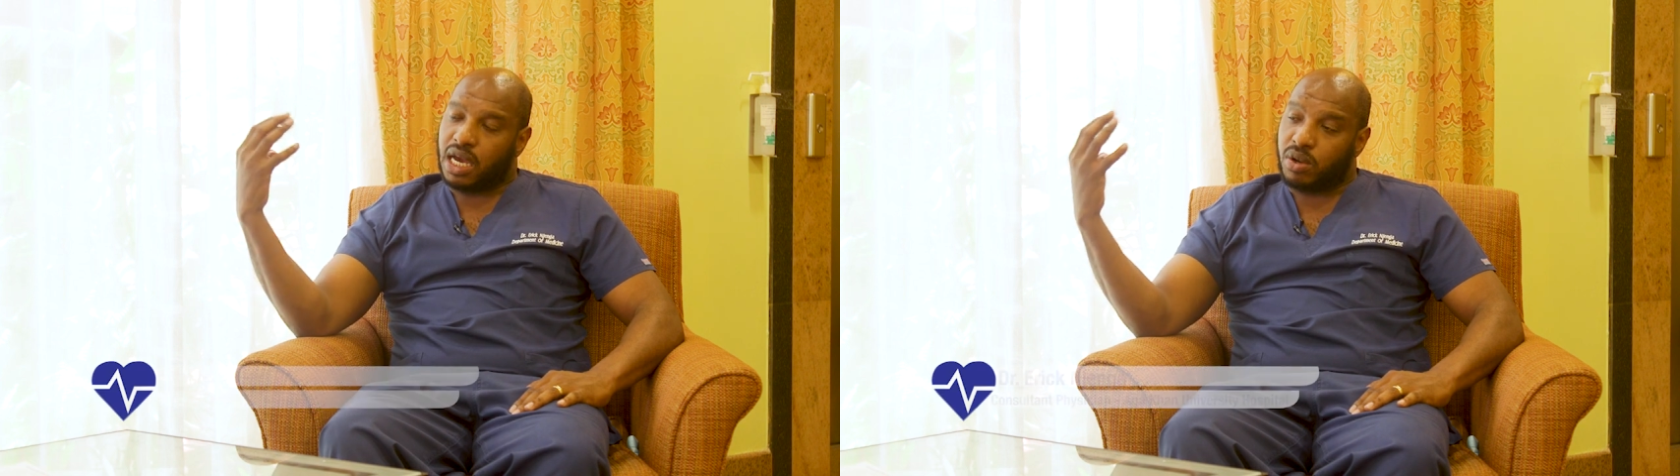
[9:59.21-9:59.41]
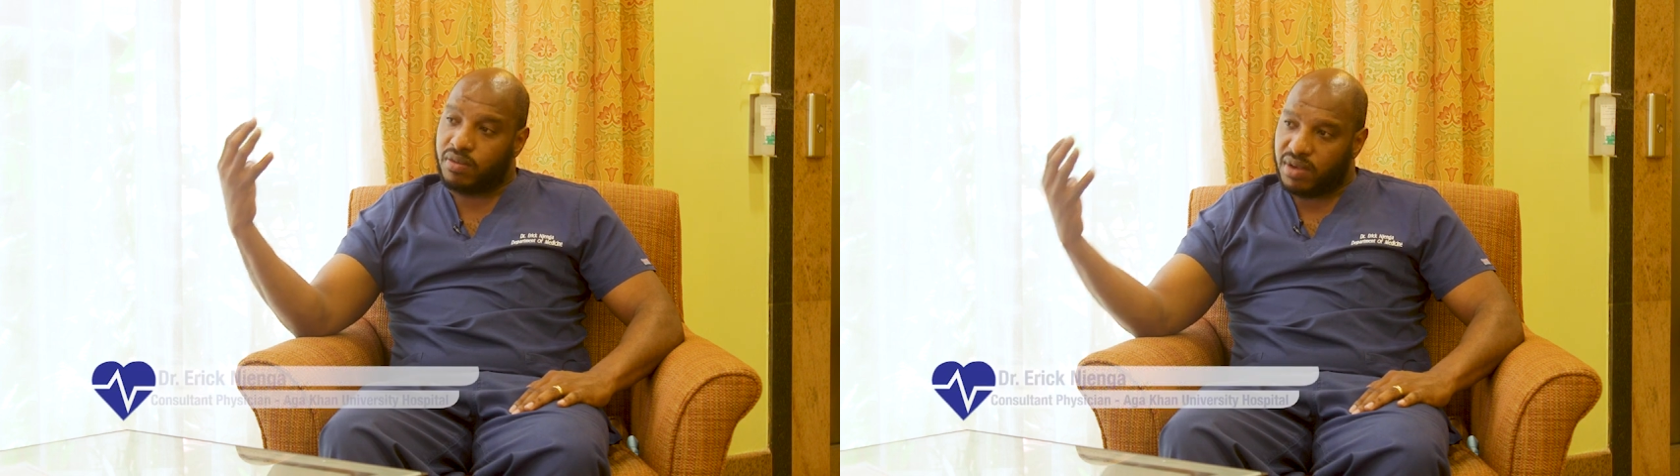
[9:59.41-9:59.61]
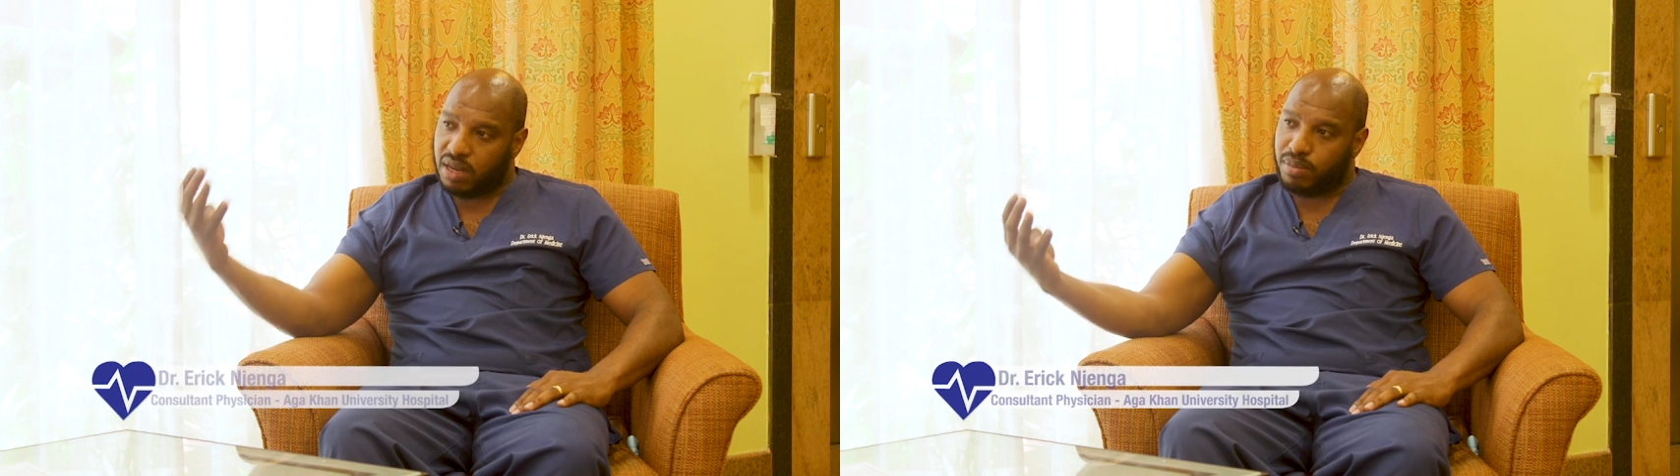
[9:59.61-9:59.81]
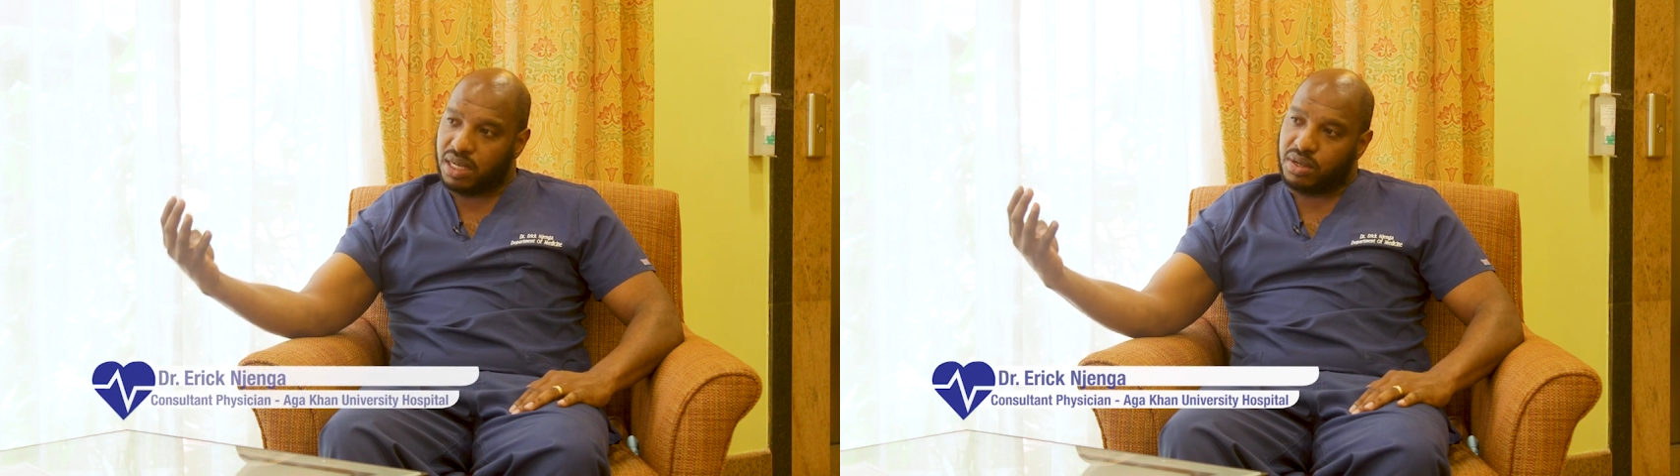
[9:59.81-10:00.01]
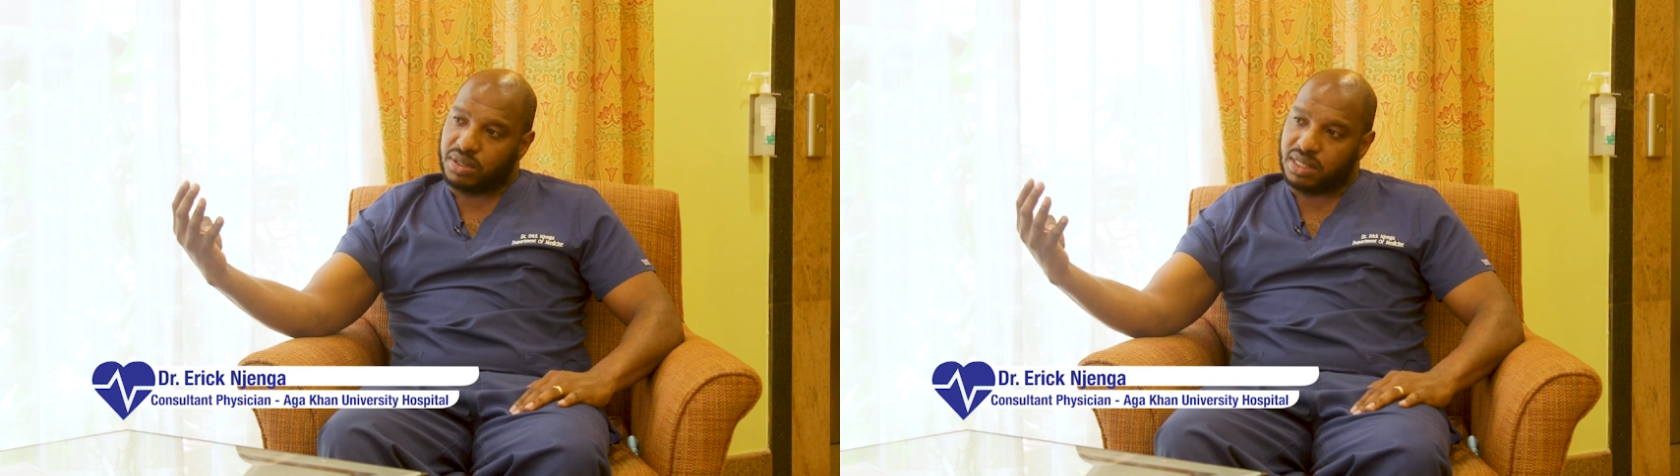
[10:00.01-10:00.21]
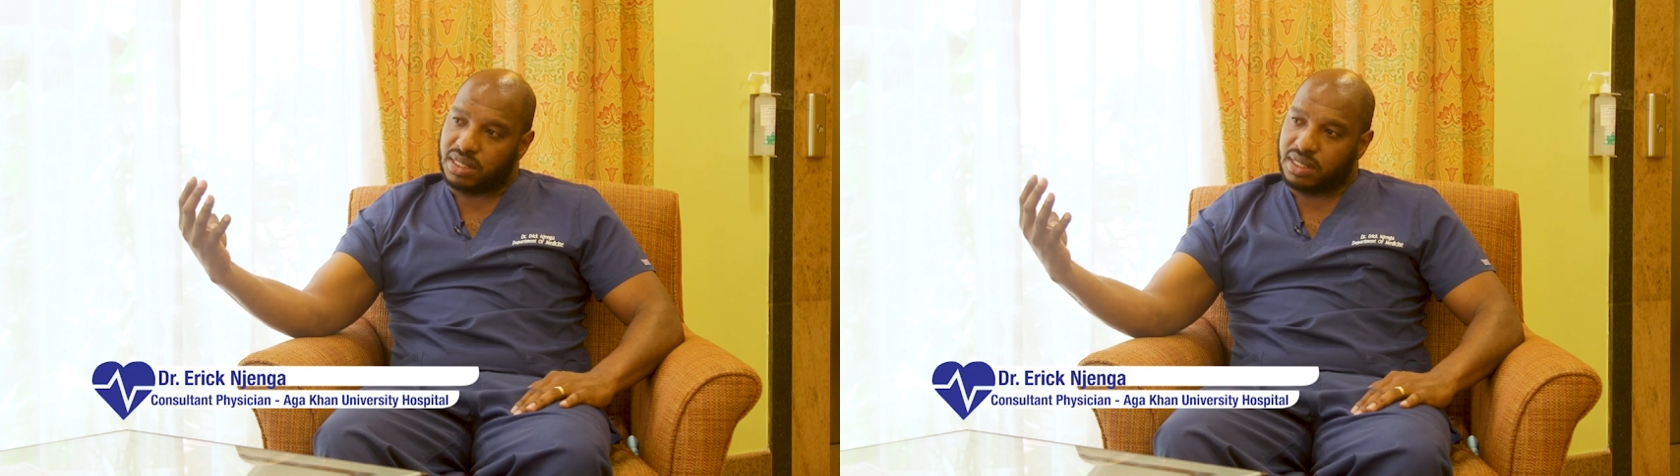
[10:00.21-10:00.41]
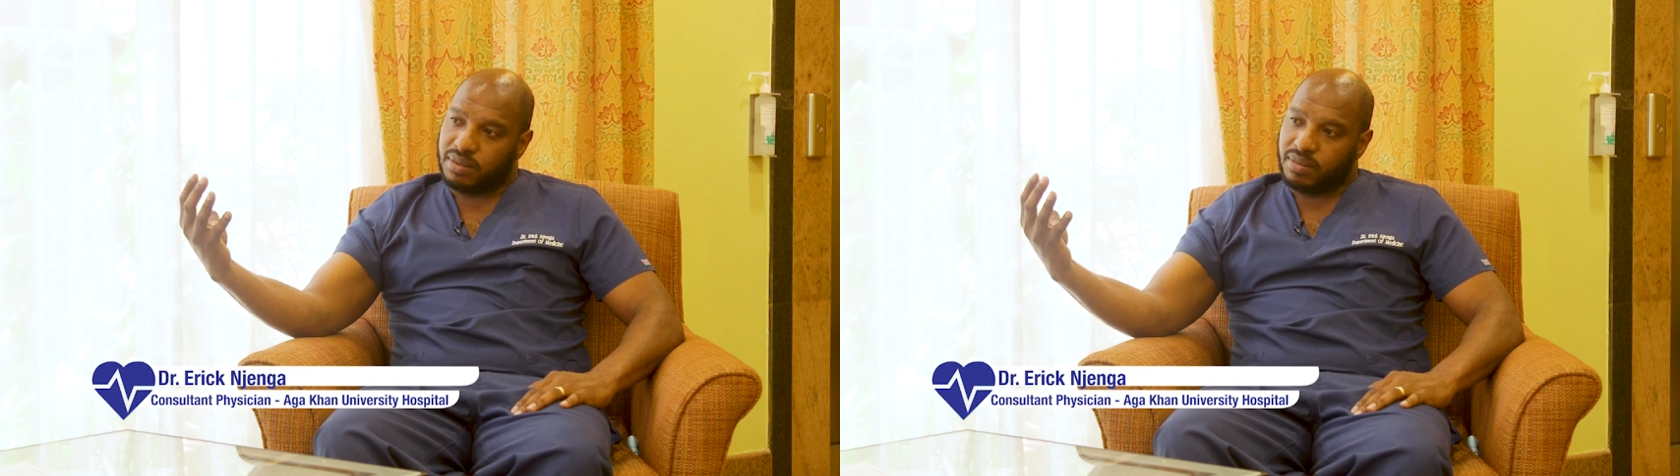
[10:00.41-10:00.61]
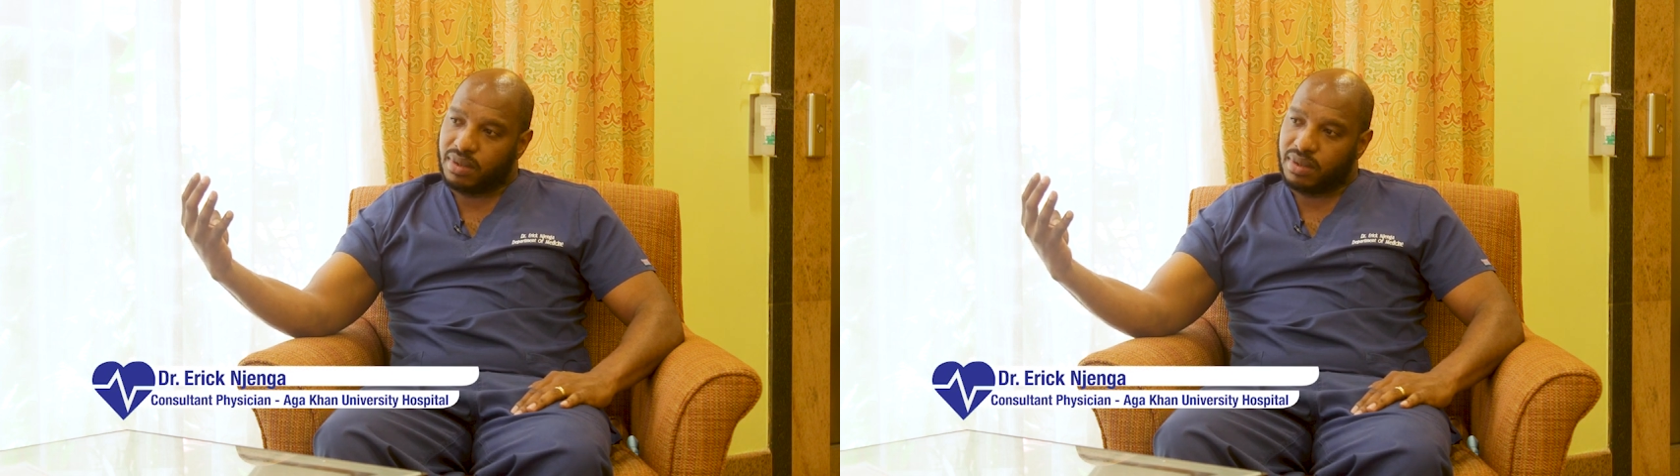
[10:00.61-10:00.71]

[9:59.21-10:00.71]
and on very big doses.